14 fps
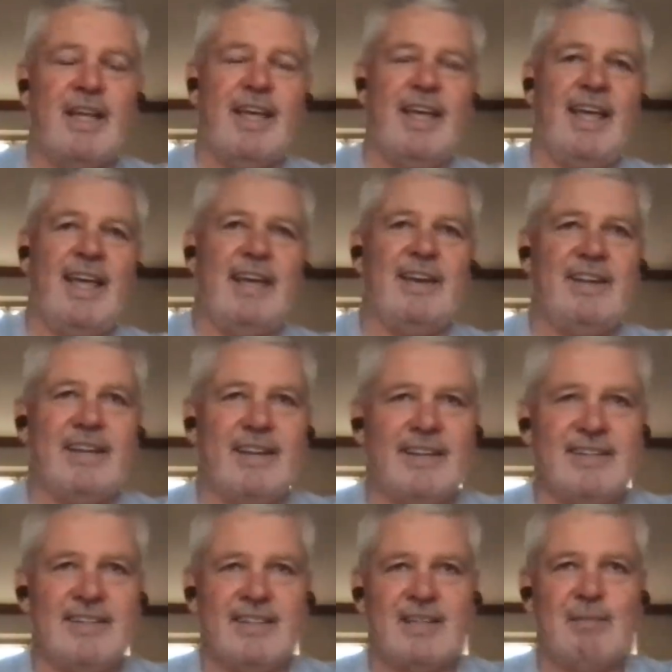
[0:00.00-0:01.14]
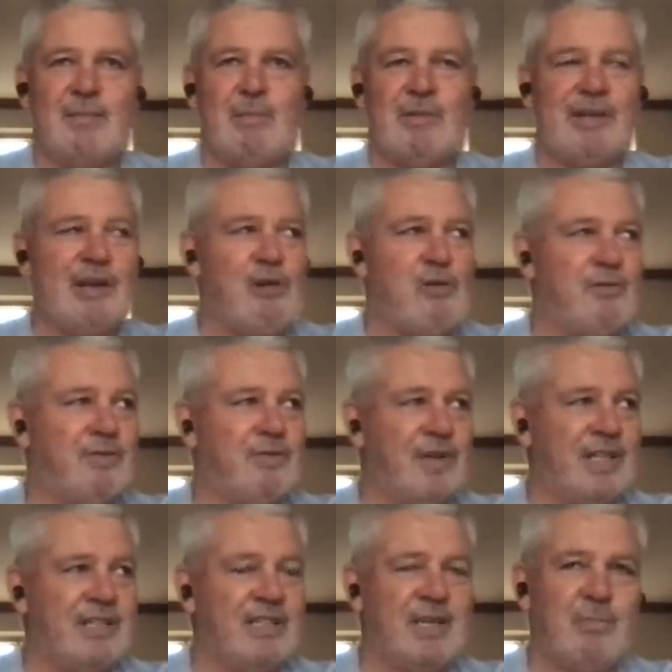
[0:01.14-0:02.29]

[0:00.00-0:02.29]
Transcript: And uh, remember our old friend Kim